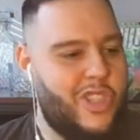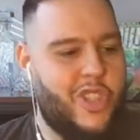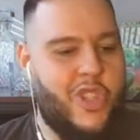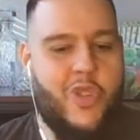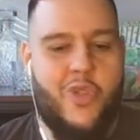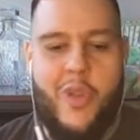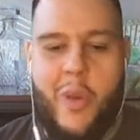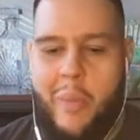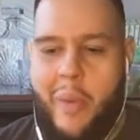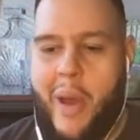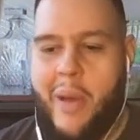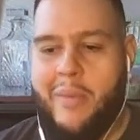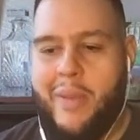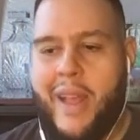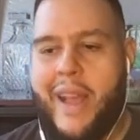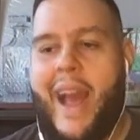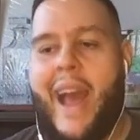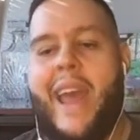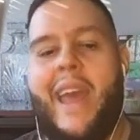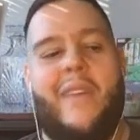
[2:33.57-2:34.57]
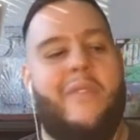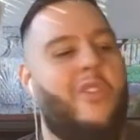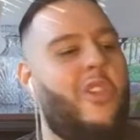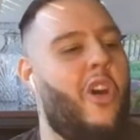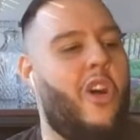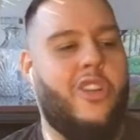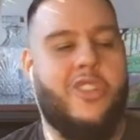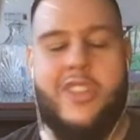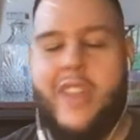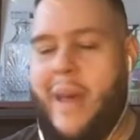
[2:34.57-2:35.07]
the public, I have
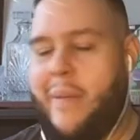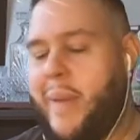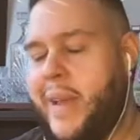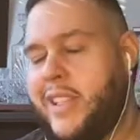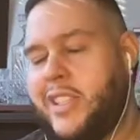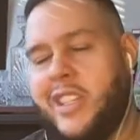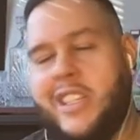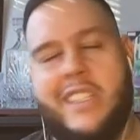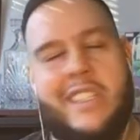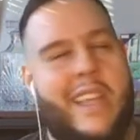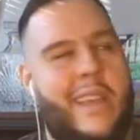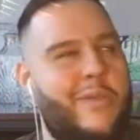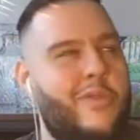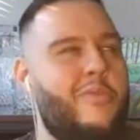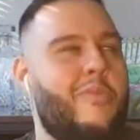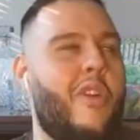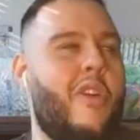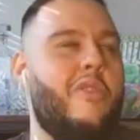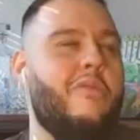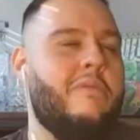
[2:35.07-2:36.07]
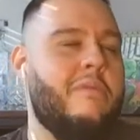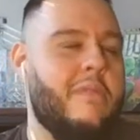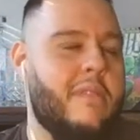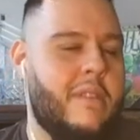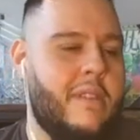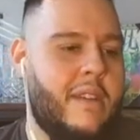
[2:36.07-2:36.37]
lost that, but he's going to say you broke.